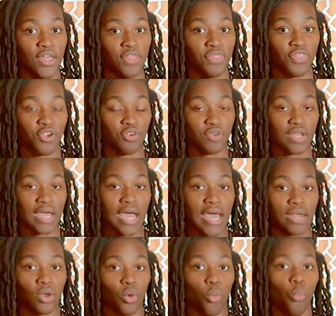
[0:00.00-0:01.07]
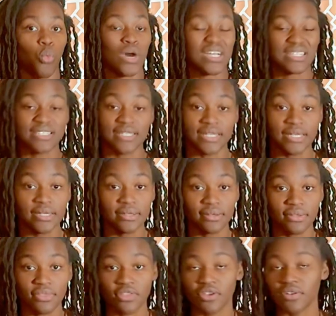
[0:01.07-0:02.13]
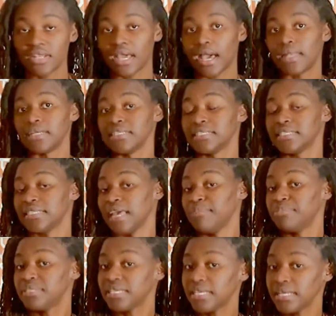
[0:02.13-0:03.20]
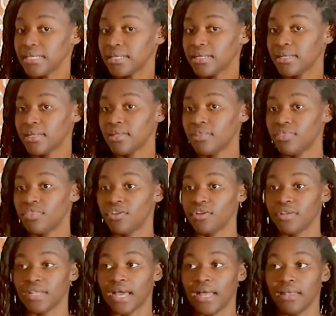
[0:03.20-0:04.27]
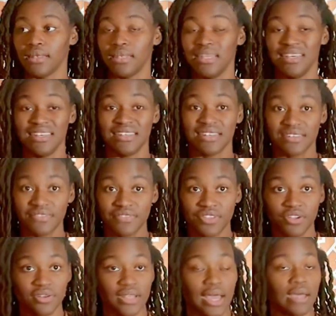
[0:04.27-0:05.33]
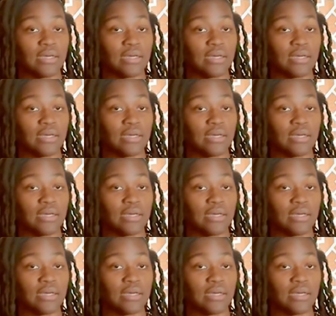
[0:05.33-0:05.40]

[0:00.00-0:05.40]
they're not wanted, they're not accepted, they're not loved, they're not